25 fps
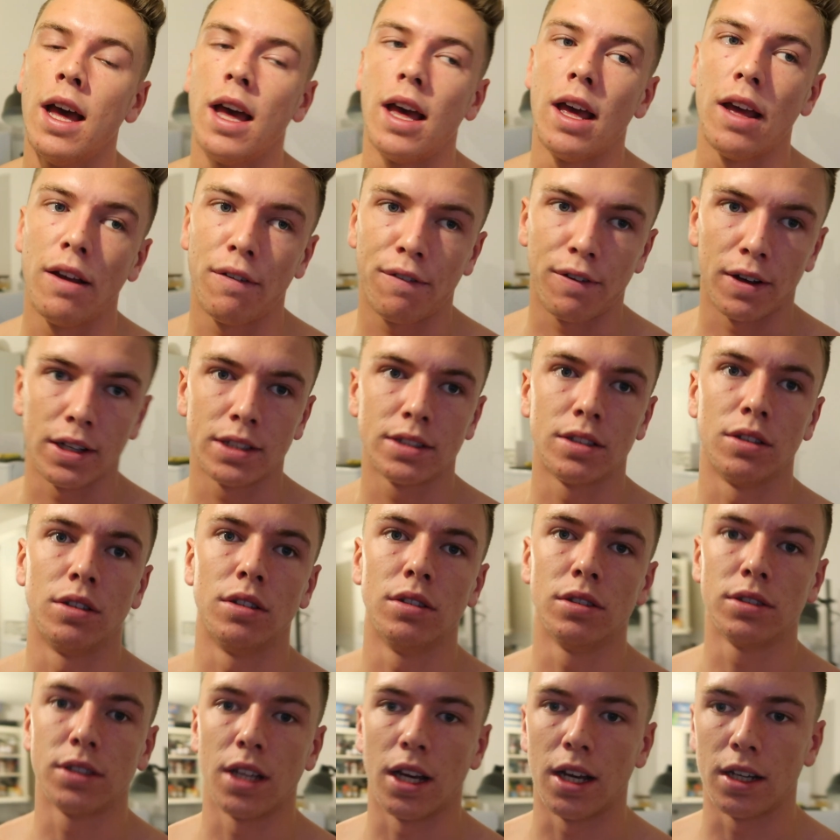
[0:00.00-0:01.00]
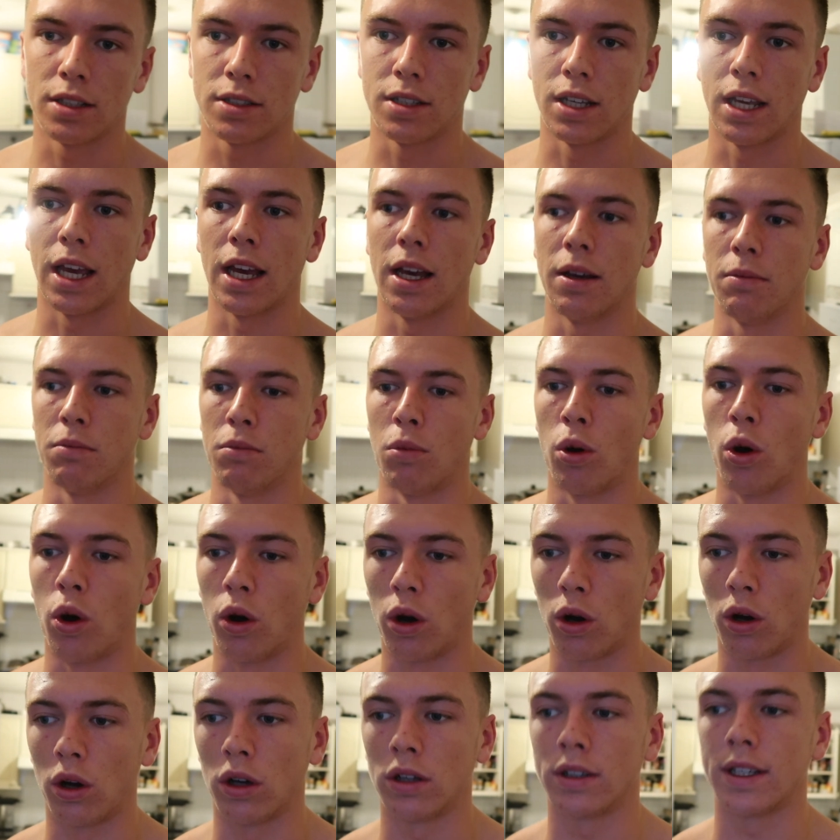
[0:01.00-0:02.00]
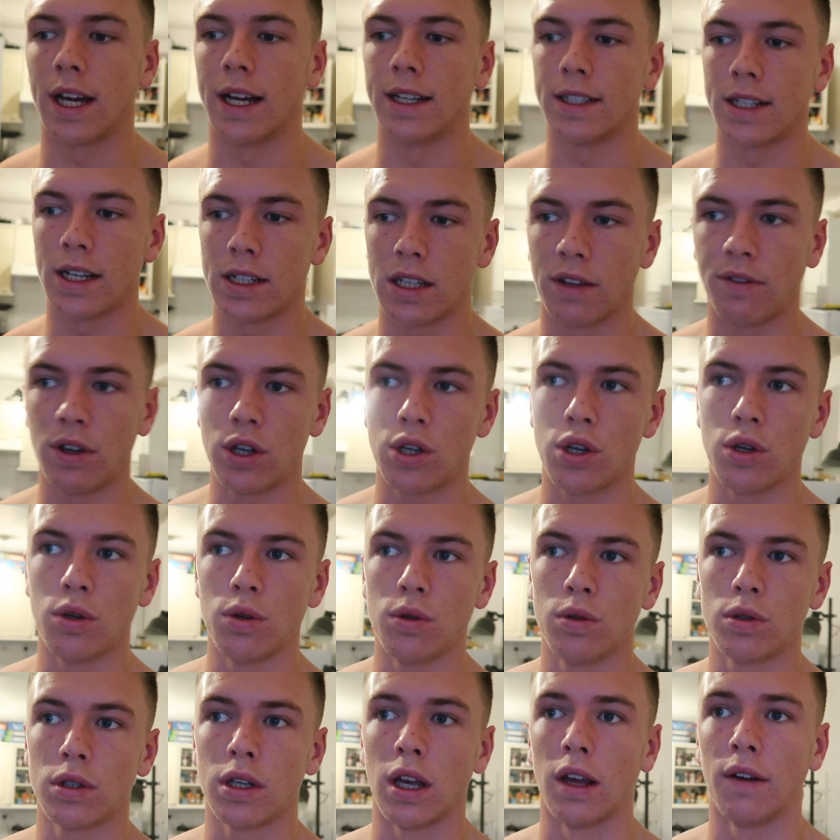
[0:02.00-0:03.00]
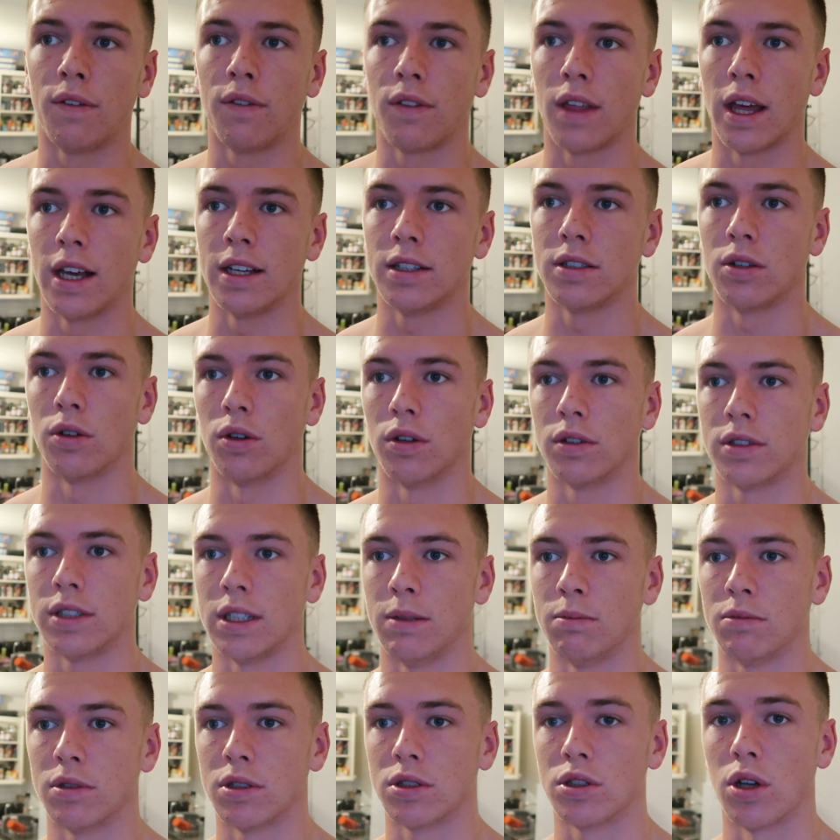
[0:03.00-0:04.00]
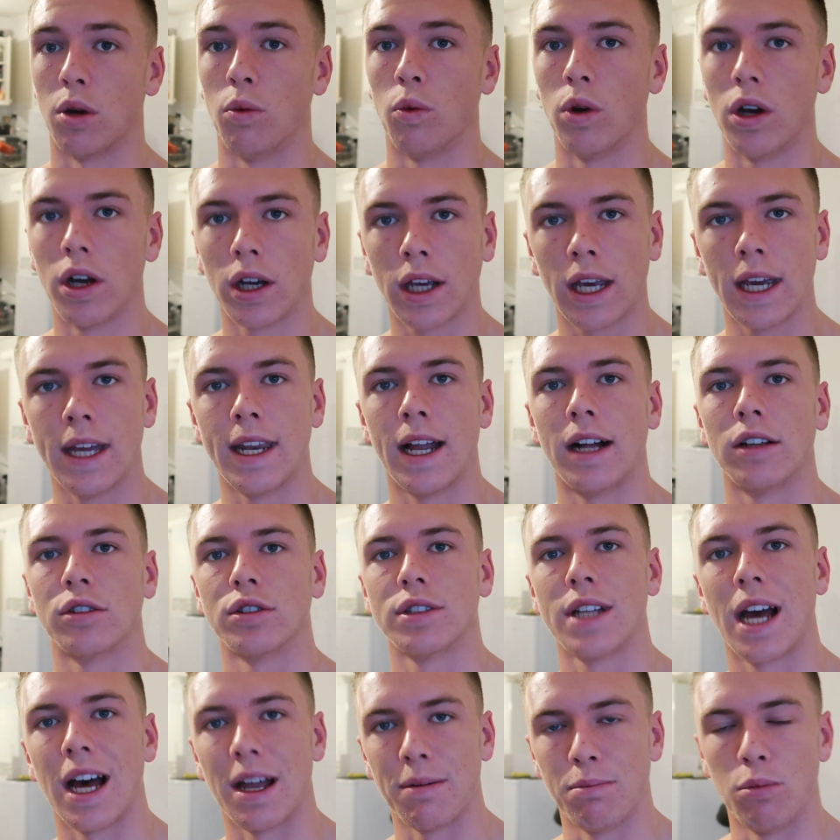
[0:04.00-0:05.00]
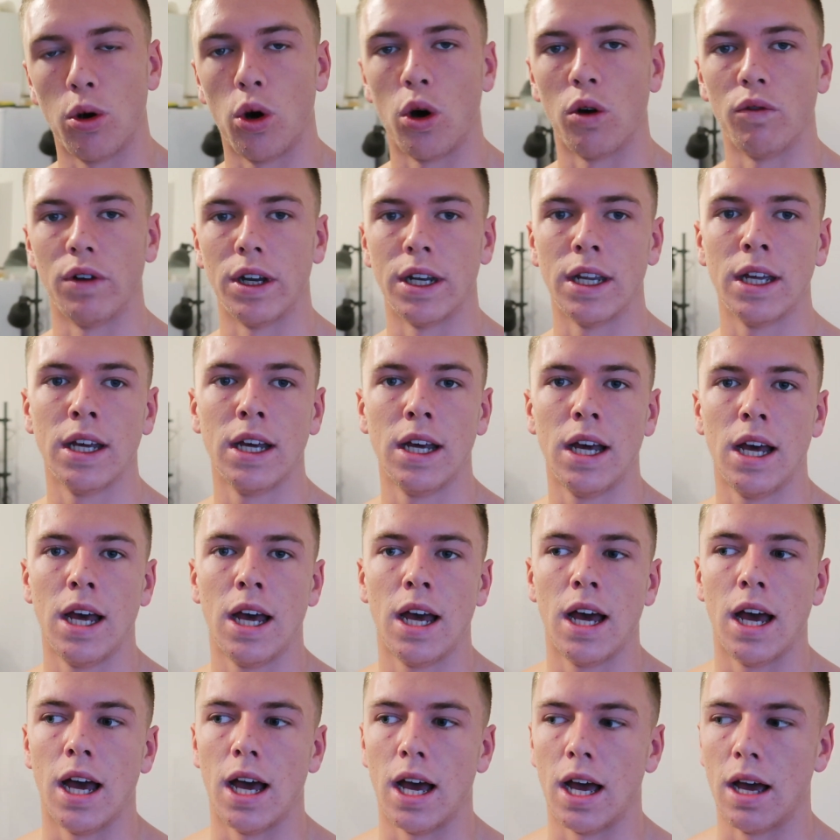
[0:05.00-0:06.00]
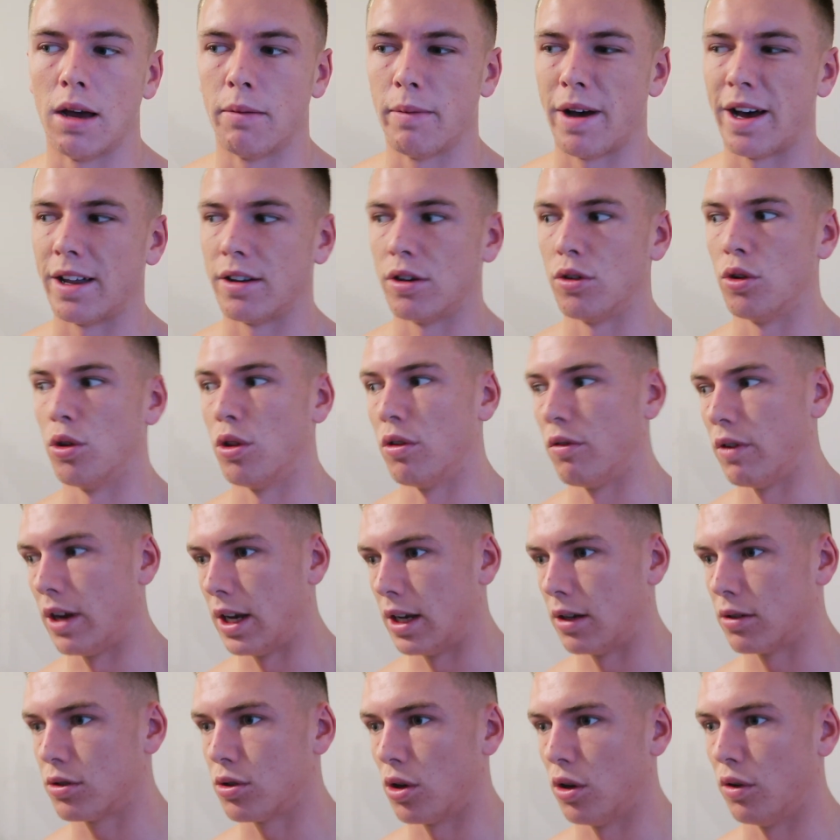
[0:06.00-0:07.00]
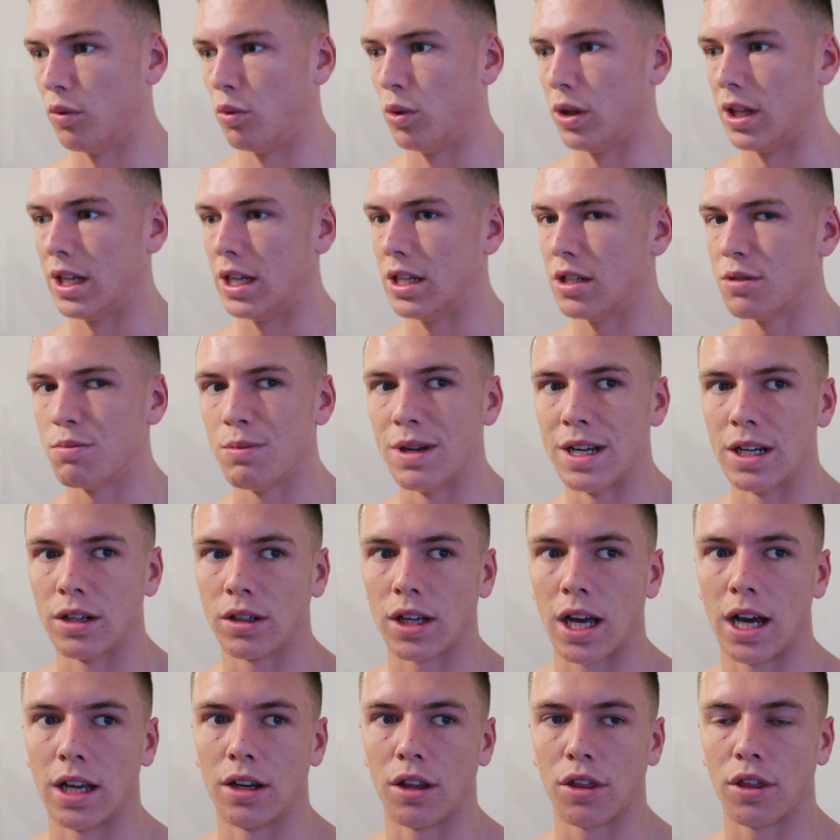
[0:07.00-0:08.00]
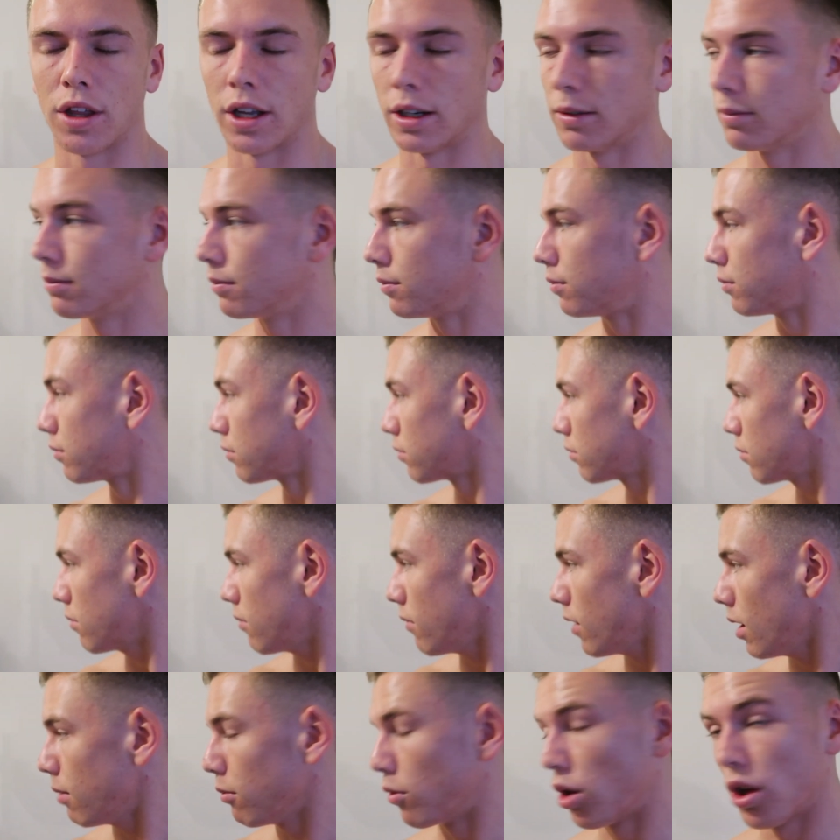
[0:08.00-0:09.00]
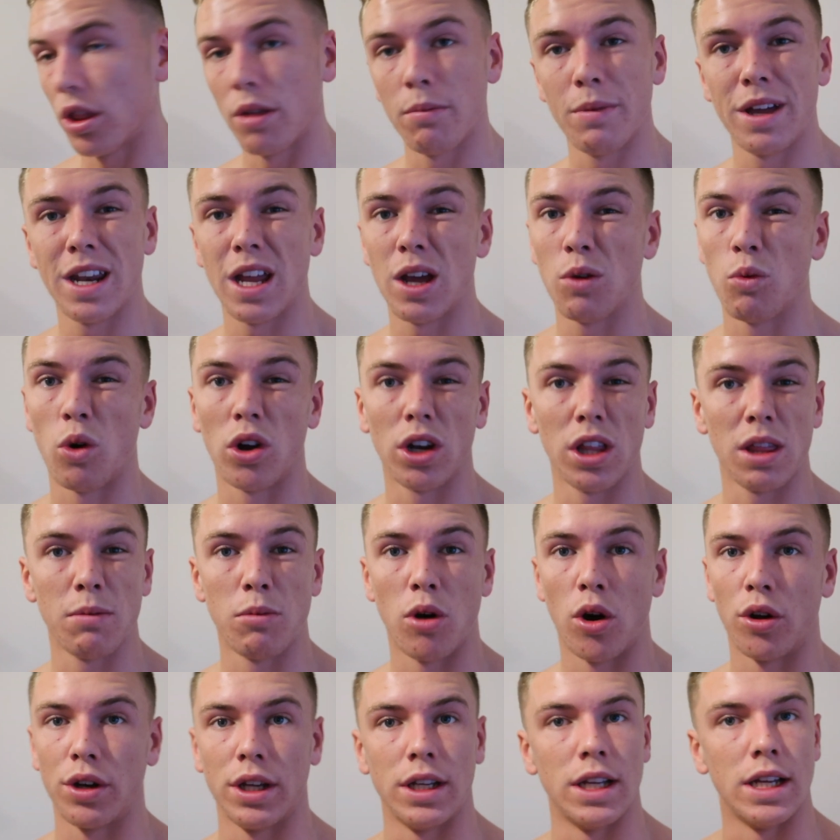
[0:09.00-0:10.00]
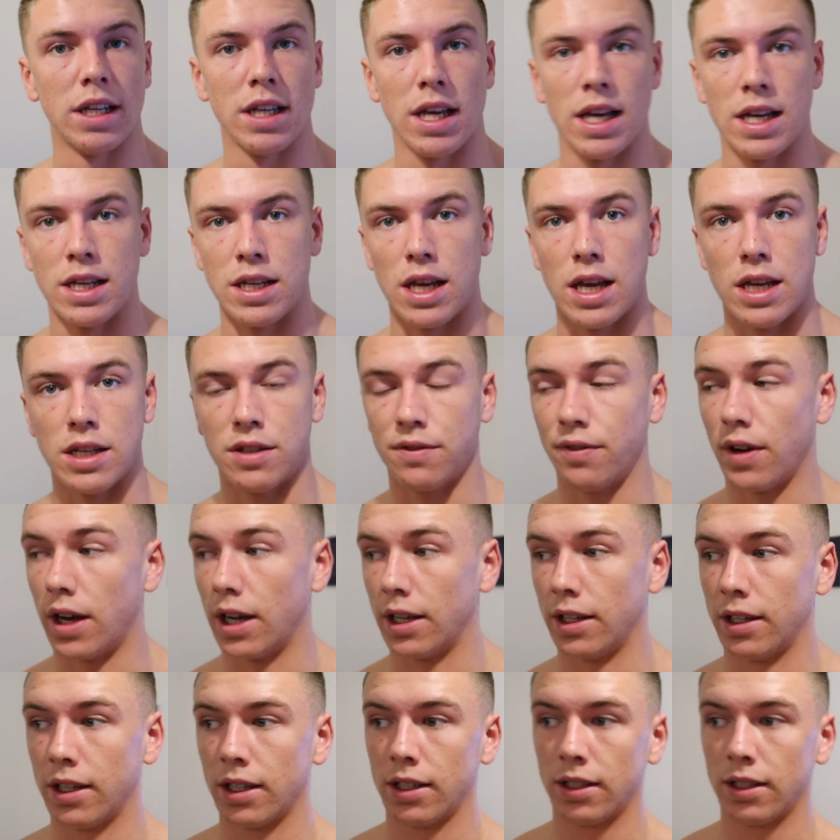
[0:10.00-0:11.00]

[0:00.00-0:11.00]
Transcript: If I still start to get more digestive issues, if they sort of seem to stop working, I'll just add more in, add another in sort of with each meal kind of thing. But at the minute, 1 in the morning is fine.